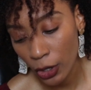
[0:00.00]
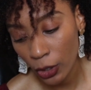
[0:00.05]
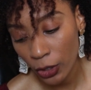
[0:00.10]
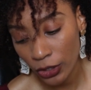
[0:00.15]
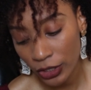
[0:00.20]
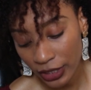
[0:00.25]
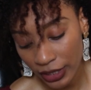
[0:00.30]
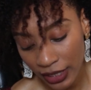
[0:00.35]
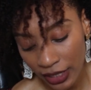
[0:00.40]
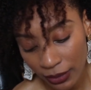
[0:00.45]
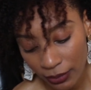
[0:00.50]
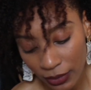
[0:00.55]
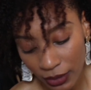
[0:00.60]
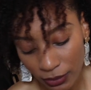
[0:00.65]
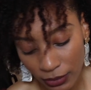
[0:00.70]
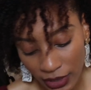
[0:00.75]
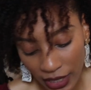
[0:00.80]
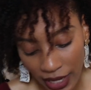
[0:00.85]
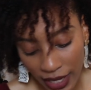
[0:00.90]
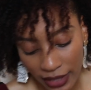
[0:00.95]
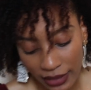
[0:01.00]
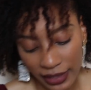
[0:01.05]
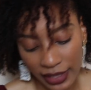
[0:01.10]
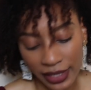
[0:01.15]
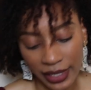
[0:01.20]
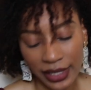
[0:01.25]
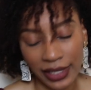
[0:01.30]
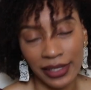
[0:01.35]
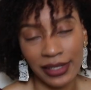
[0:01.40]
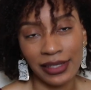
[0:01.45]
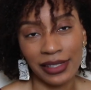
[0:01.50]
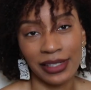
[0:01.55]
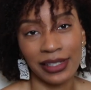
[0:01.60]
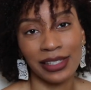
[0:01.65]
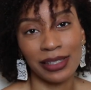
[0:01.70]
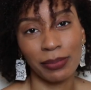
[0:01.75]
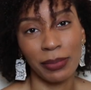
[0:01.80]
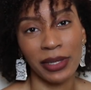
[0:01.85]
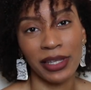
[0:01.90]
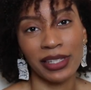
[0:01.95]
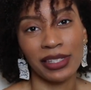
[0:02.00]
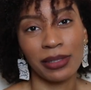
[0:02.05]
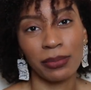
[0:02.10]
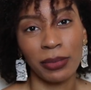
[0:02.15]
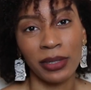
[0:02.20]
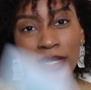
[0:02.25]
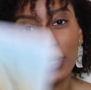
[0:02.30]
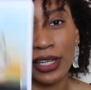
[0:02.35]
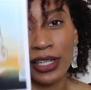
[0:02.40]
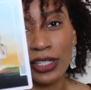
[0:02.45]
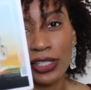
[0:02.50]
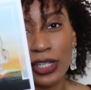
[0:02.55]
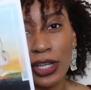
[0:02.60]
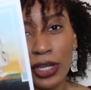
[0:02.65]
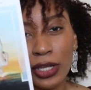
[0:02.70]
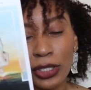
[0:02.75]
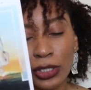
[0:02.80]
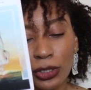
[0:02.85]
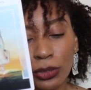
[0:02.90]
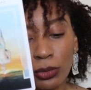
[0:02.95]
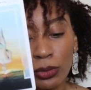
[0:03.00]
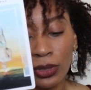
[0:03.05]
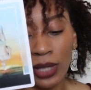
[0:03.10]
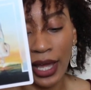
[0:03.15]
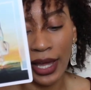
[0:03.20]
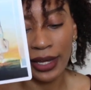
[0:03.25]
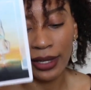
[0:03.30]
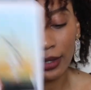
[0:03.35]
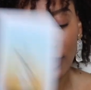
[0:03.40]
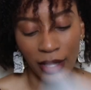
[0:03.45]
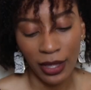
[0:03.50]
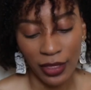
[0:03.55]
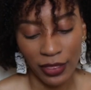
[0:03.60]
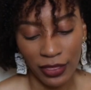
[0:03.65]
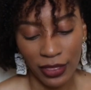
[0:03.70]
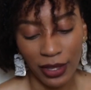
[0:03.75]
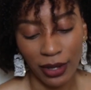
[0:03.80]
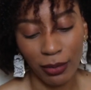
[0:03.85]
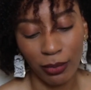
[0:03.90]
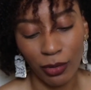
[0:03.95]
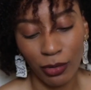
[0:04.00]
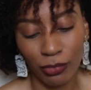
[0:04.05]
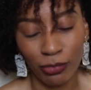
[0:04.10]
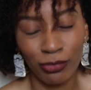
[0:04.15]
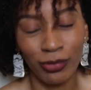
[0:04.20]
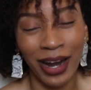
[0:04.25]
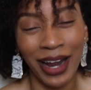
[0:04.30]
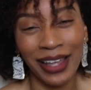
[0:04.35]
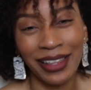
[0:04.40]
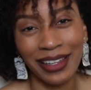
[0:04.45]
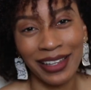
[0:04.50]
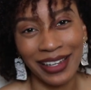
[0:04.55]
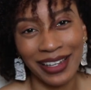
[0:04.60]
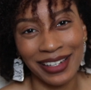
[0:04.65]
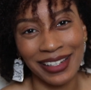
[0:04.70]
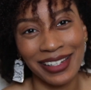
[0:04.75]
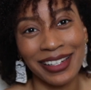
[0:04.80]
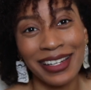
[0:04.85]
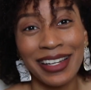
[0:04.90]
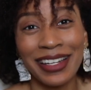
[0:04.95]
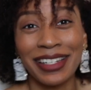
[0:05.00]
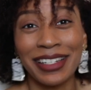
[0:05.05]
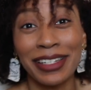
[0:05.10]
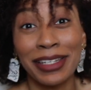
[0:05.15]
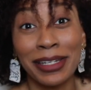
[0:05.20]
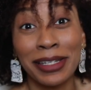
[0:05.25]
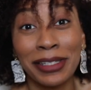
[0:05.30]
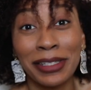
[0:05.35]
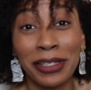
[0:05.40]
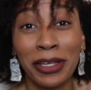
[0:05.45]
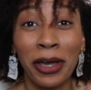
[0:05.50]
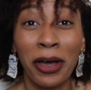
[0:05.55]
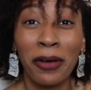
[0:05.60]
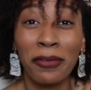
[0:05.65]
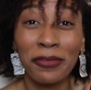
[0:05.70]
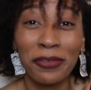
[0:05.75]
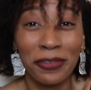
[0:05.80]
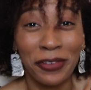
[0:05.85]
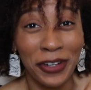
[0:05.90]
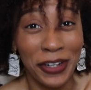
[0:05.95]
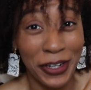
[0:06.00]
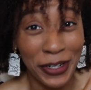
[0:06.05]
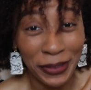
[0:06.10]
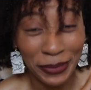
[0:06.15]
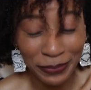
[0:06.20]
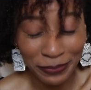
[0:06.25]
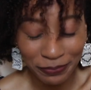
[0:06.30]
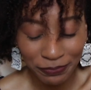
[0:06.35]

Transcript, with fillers: or to keep them dangling in suspense because you like them writhing in discomfort.